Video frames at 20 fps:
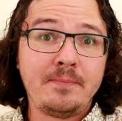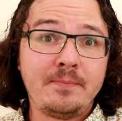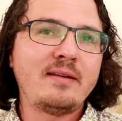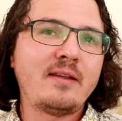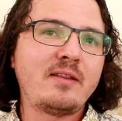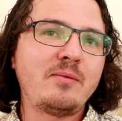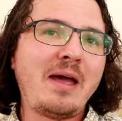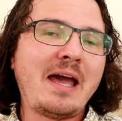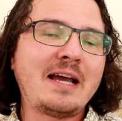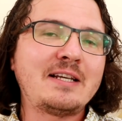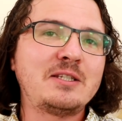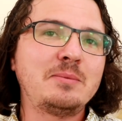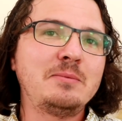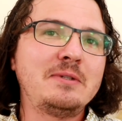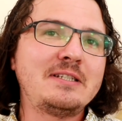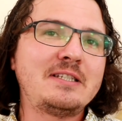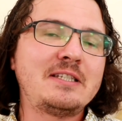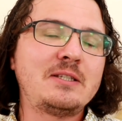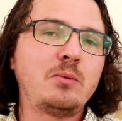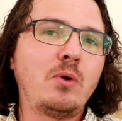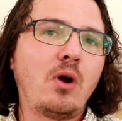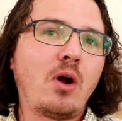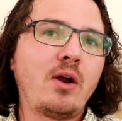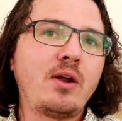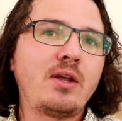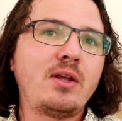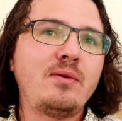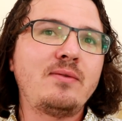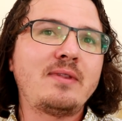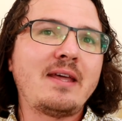Now, the maximalists will
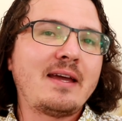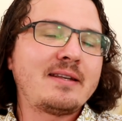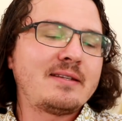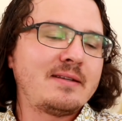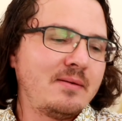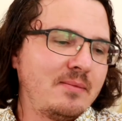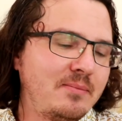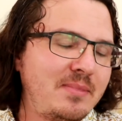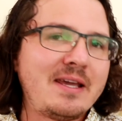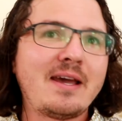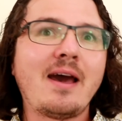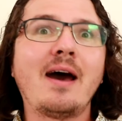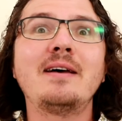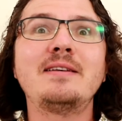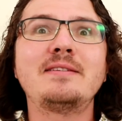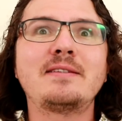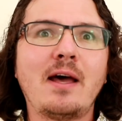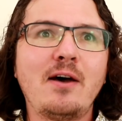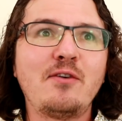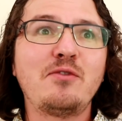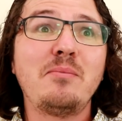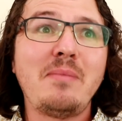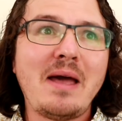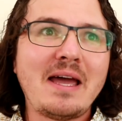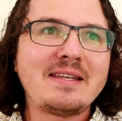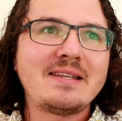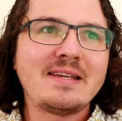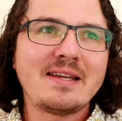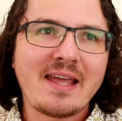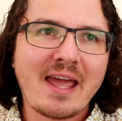argue that because of
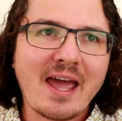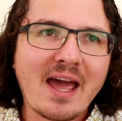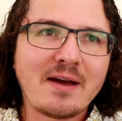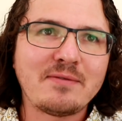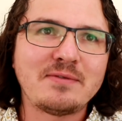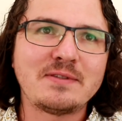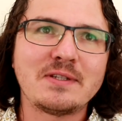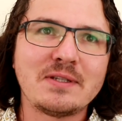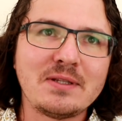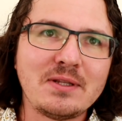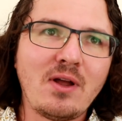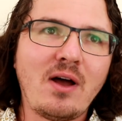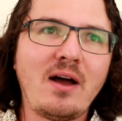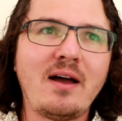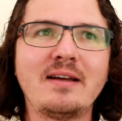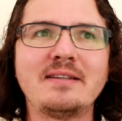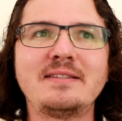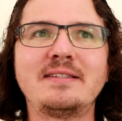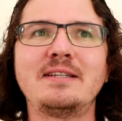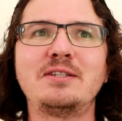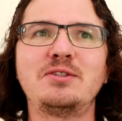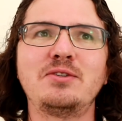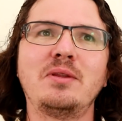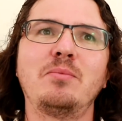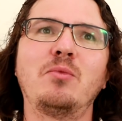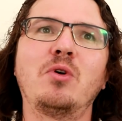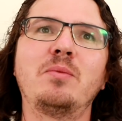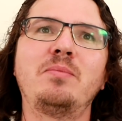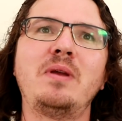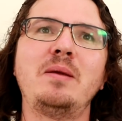Metcalfe's law, essentially the
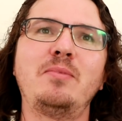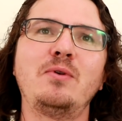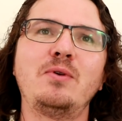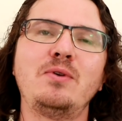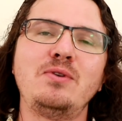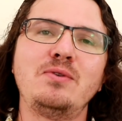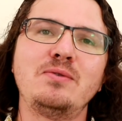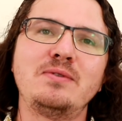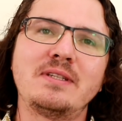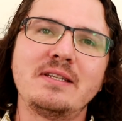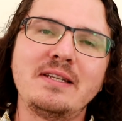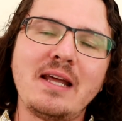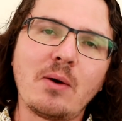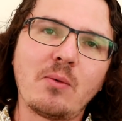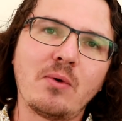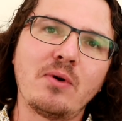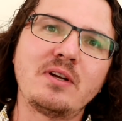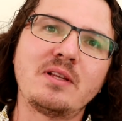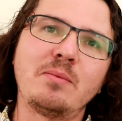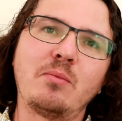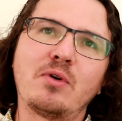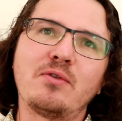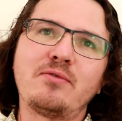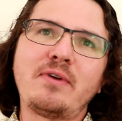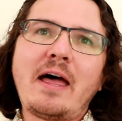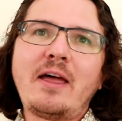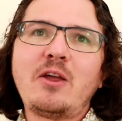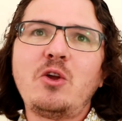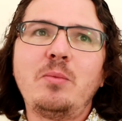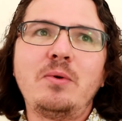more people who use the network, the more
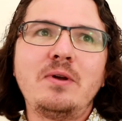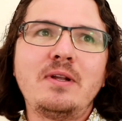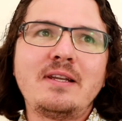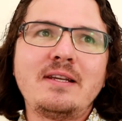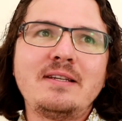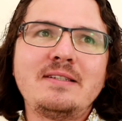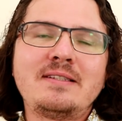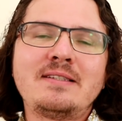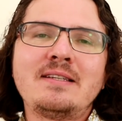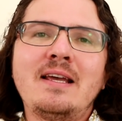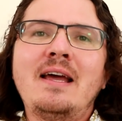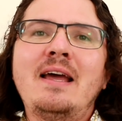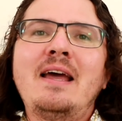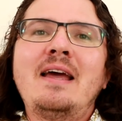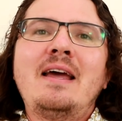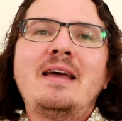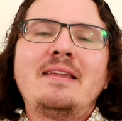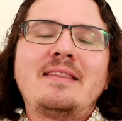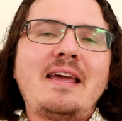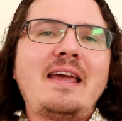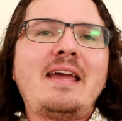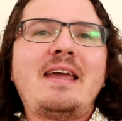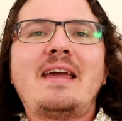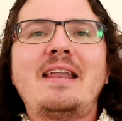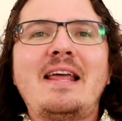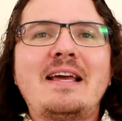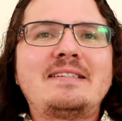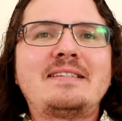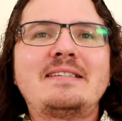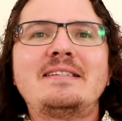valuable it is. They, in
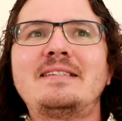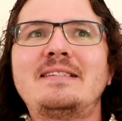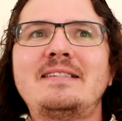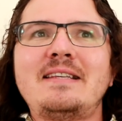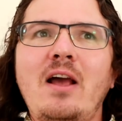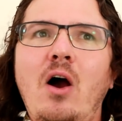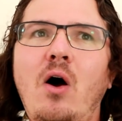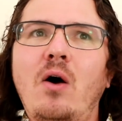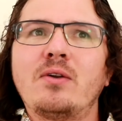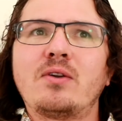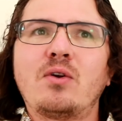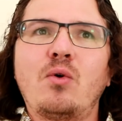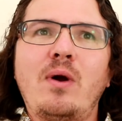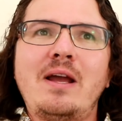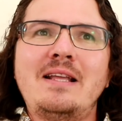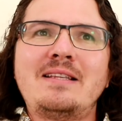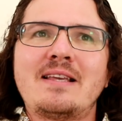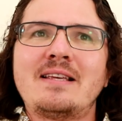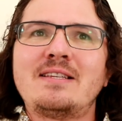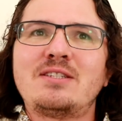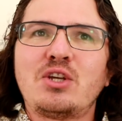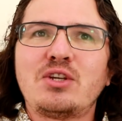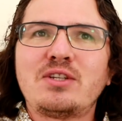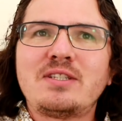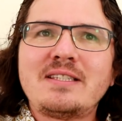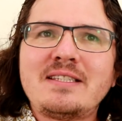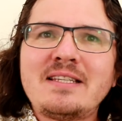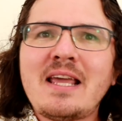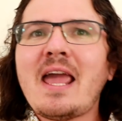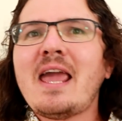essence, see altcoins as
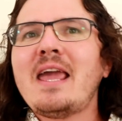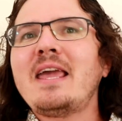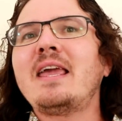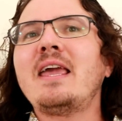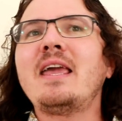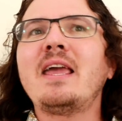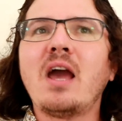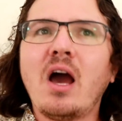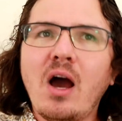just taking